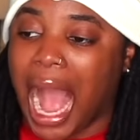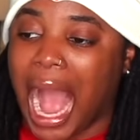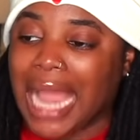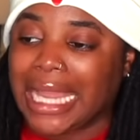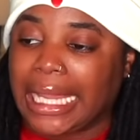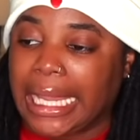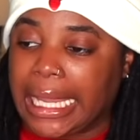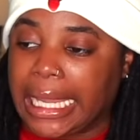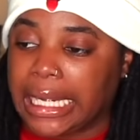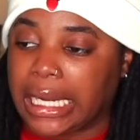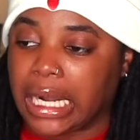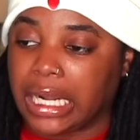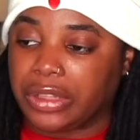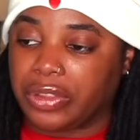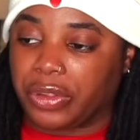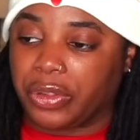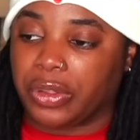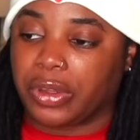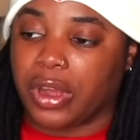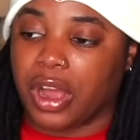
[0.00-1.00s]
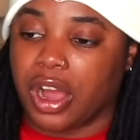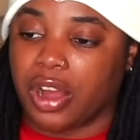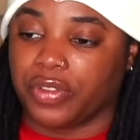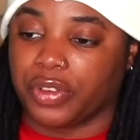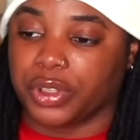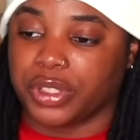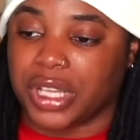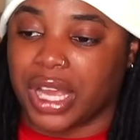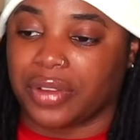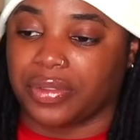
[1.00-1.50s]
I hid under the
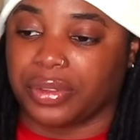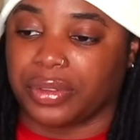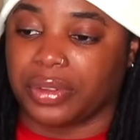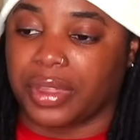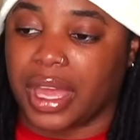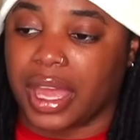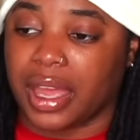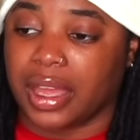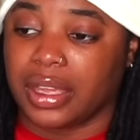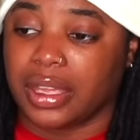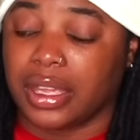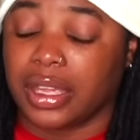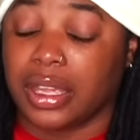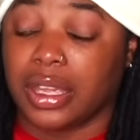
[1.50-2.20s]
covers after that.